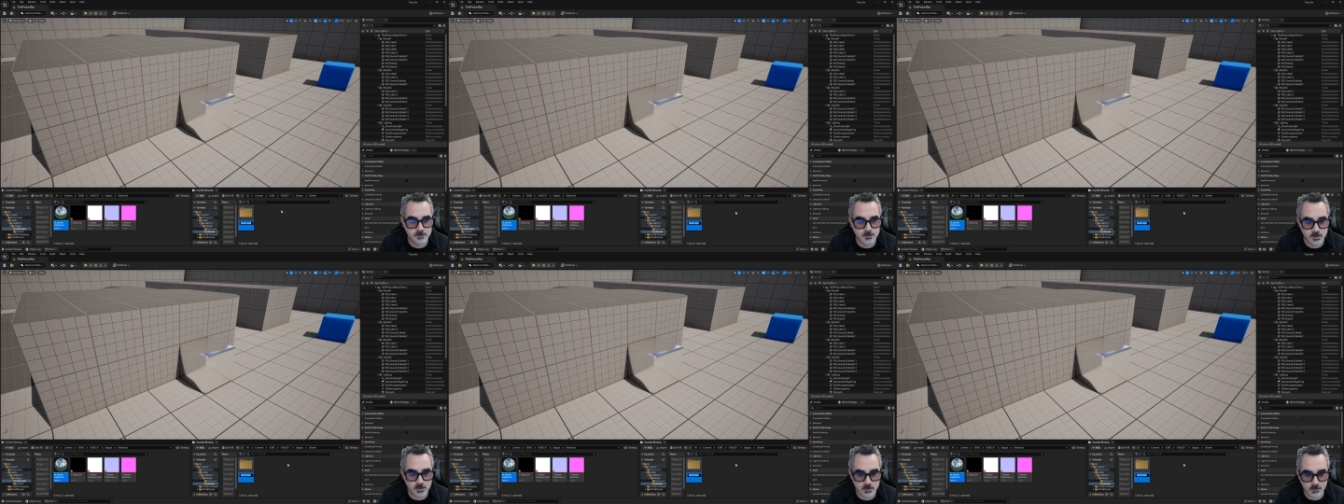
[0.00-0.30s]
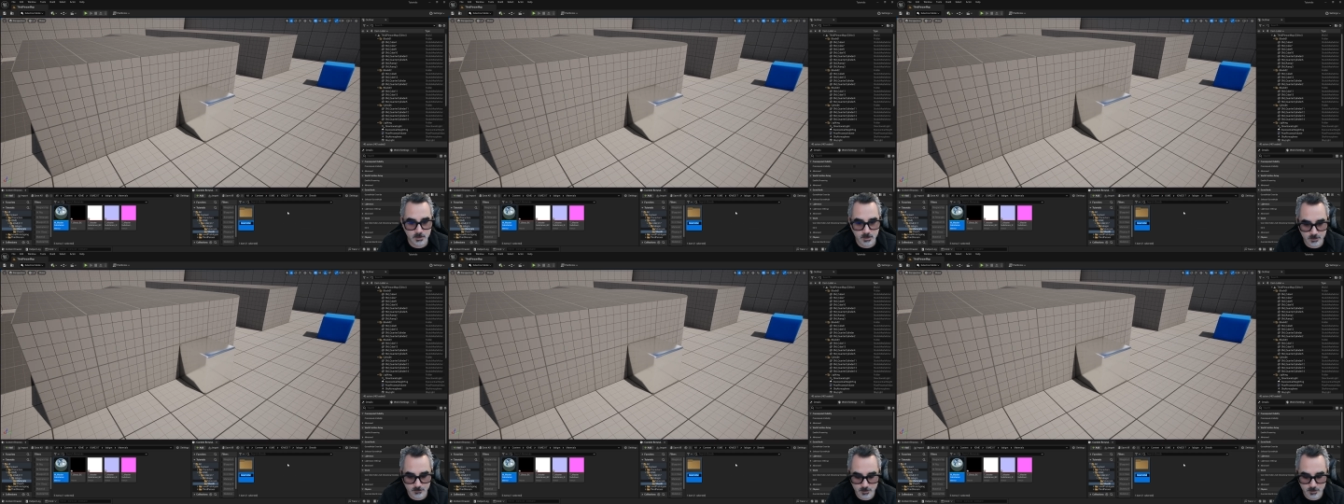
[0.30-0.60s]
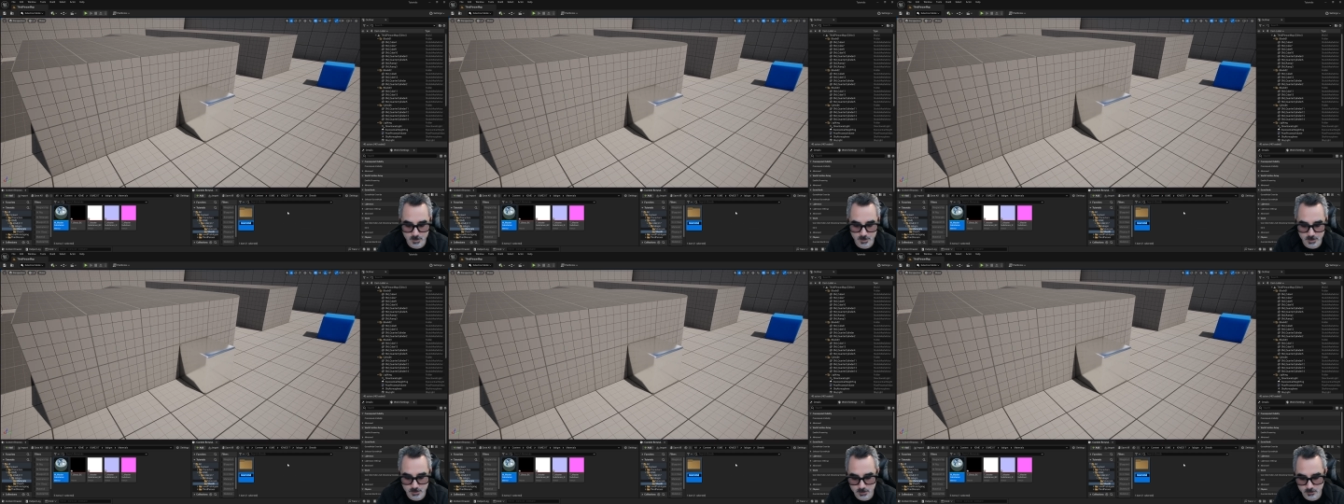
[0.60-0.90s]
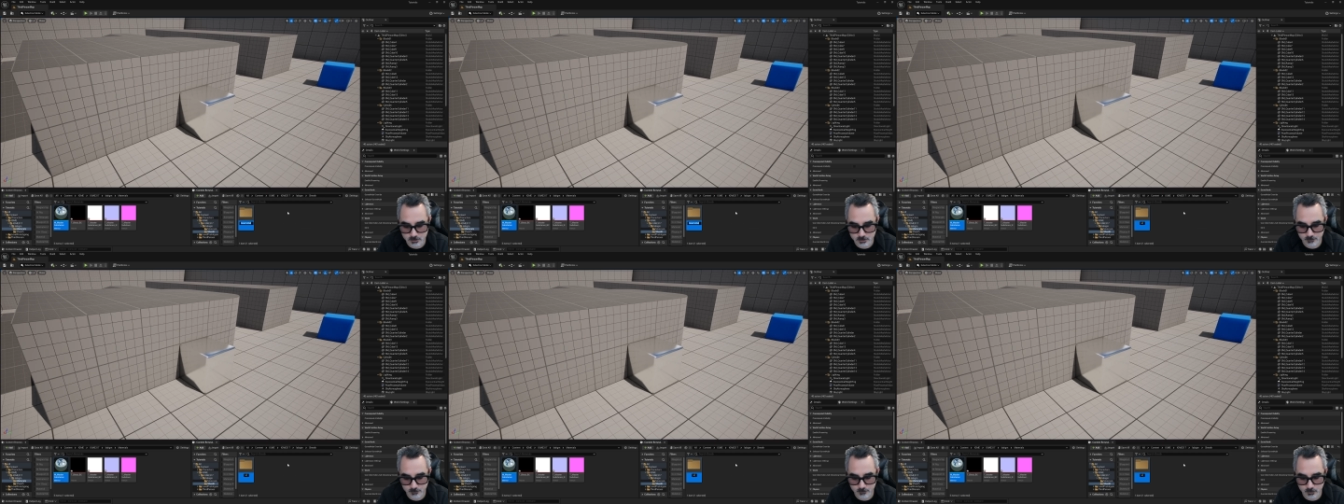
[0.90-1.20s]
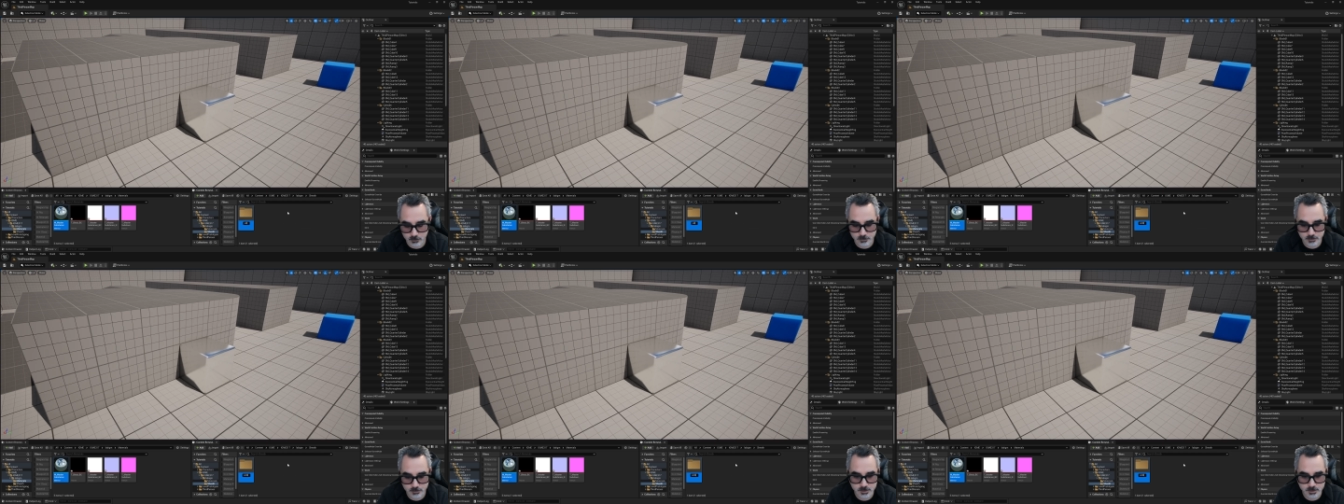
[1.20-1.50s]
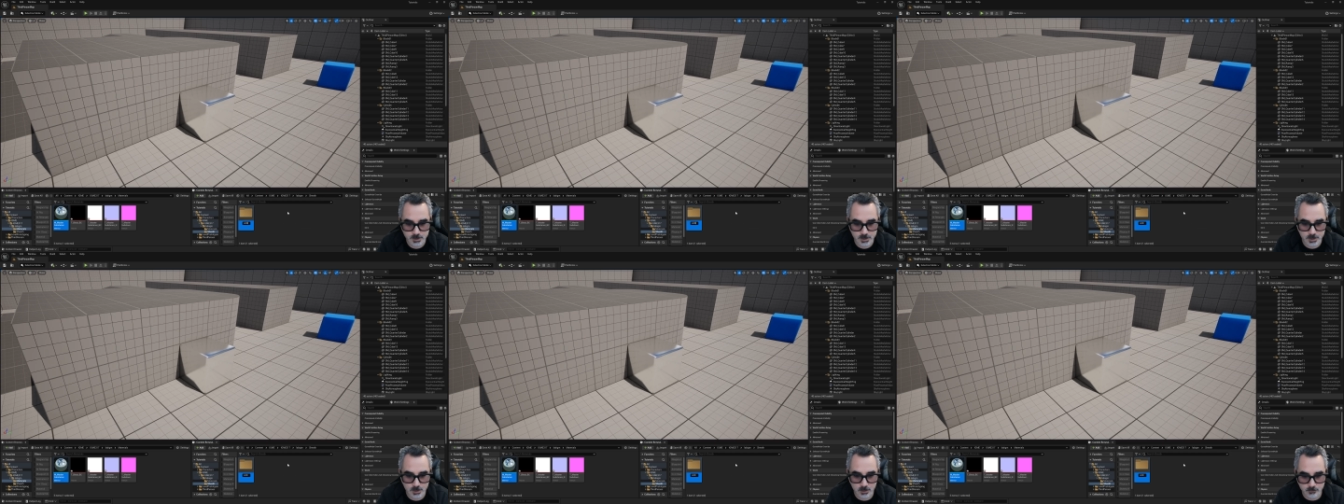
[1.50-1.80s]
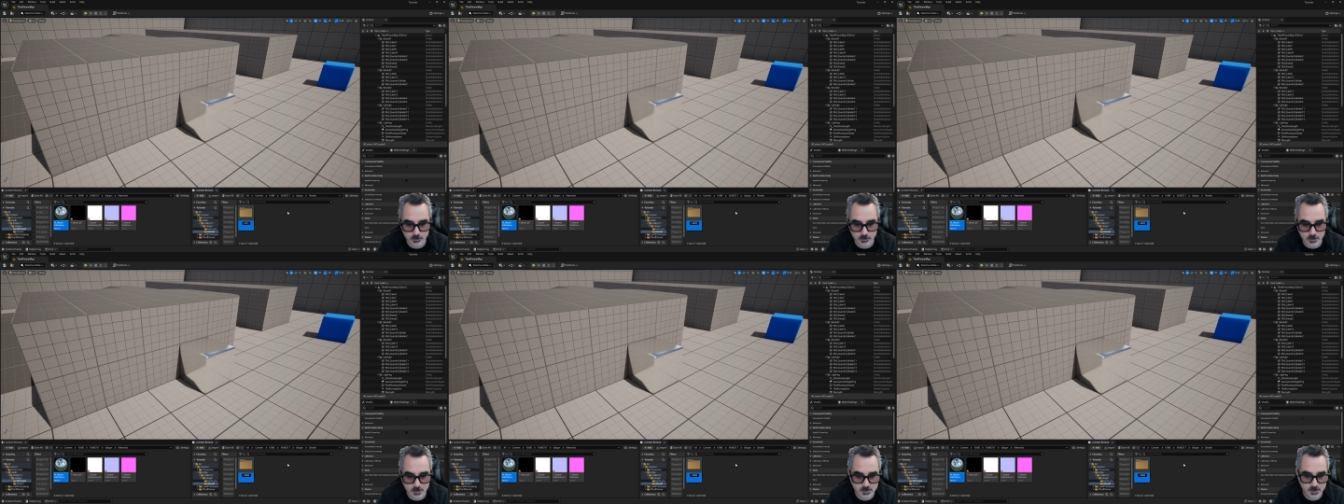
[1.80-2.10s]
So I'm going to be making three folders:
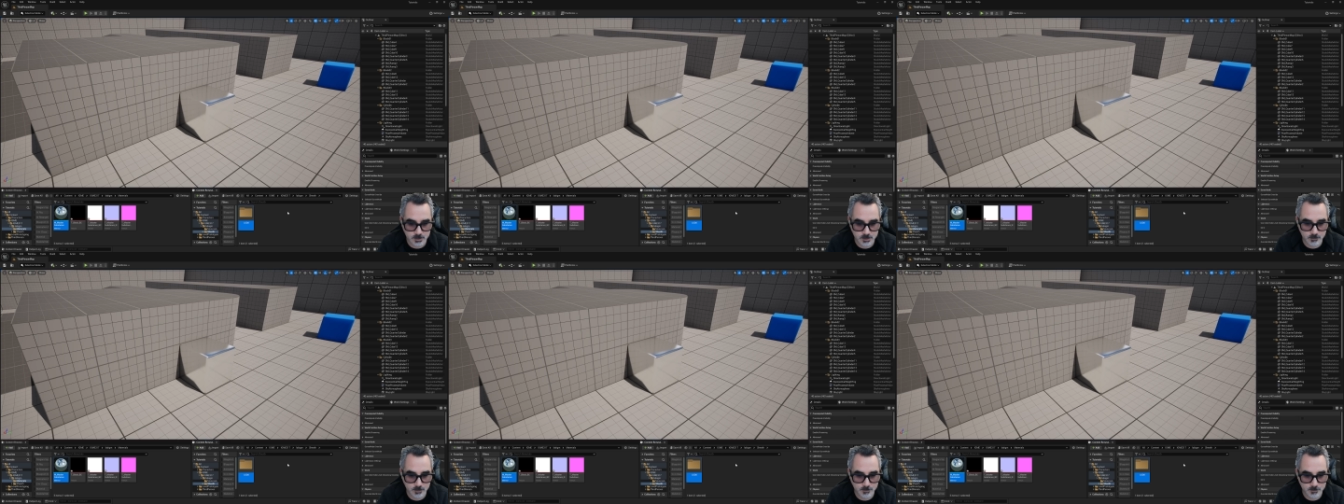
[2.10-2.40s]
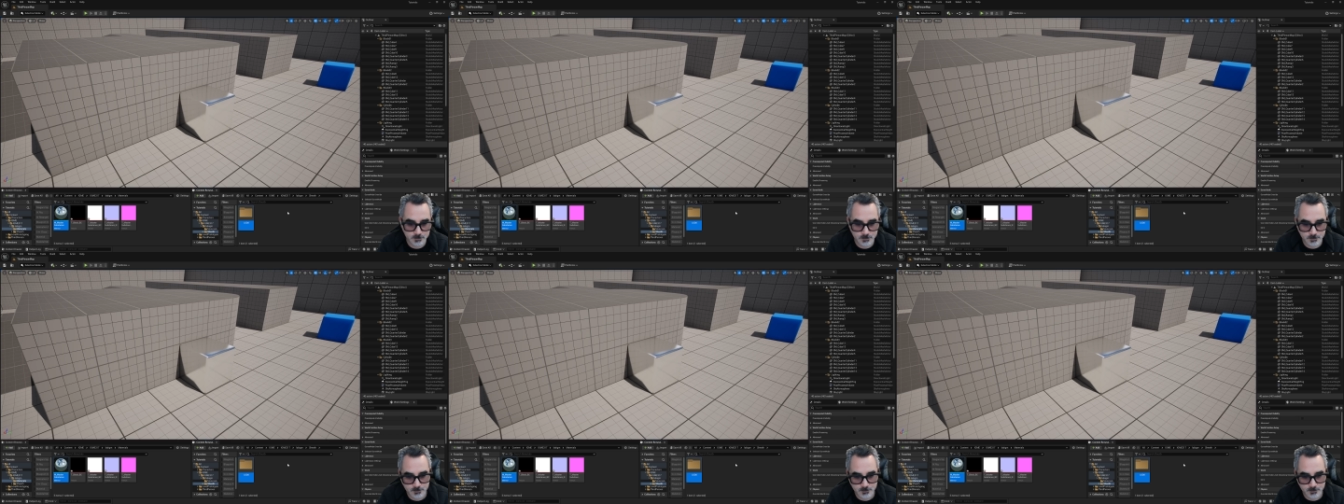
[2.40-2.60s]
LOD0,